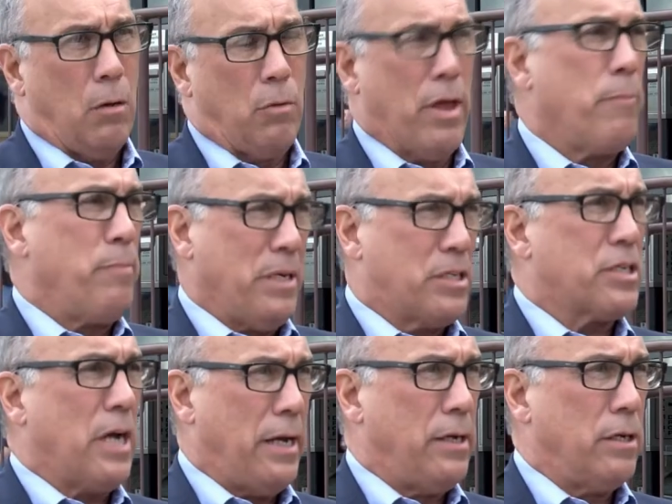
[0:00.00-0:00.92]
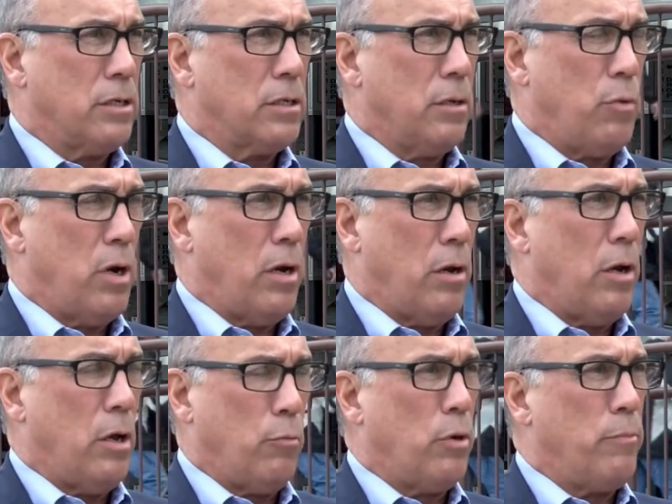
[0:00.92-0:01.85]
Well, they'd be cited, is what it,
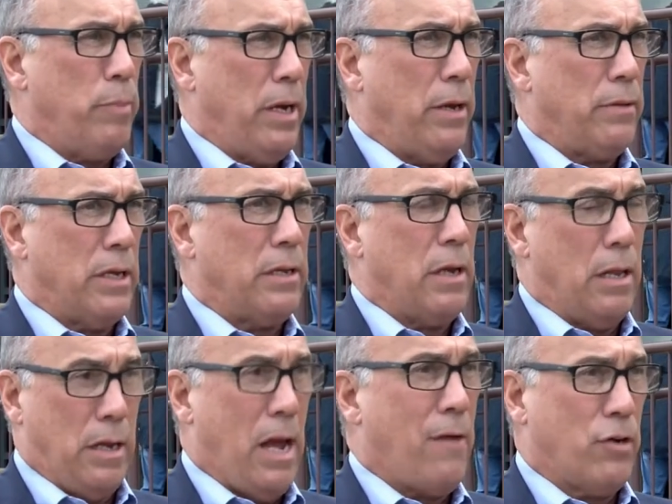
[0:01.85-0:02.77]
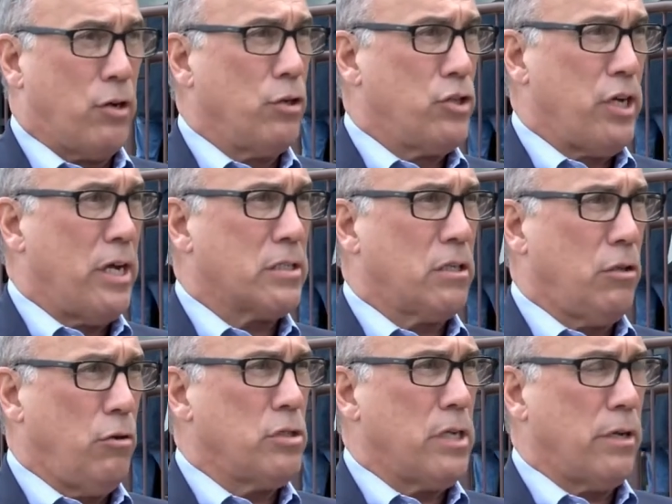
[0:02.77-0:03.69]
it would be, and, and they have a good chance of
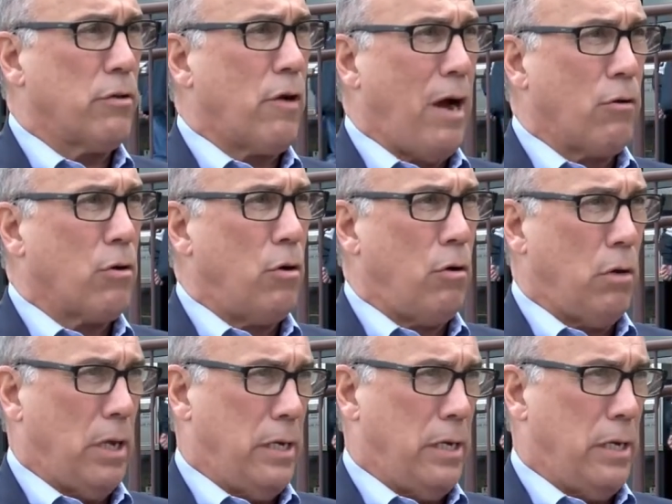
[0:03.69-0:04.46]
losing their alcohol